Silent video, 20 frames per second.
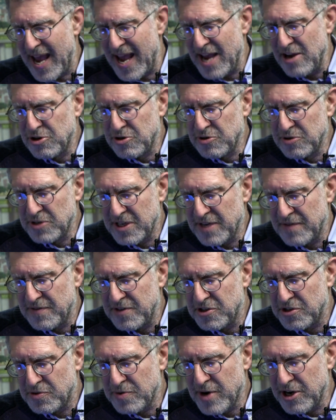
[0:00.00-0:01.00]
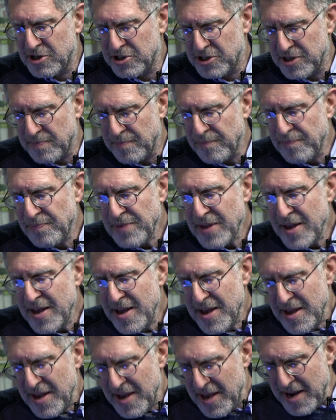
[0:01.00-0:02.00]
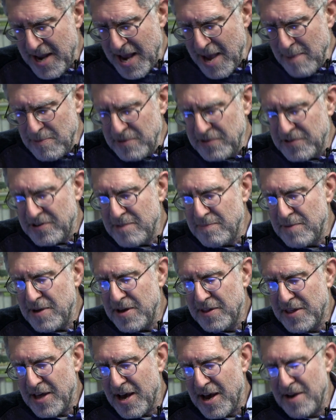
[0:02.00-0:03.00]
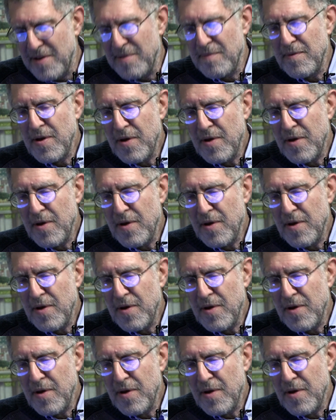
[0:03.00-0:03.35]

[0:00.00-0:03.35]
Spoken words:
angels of destruction, it happens to be that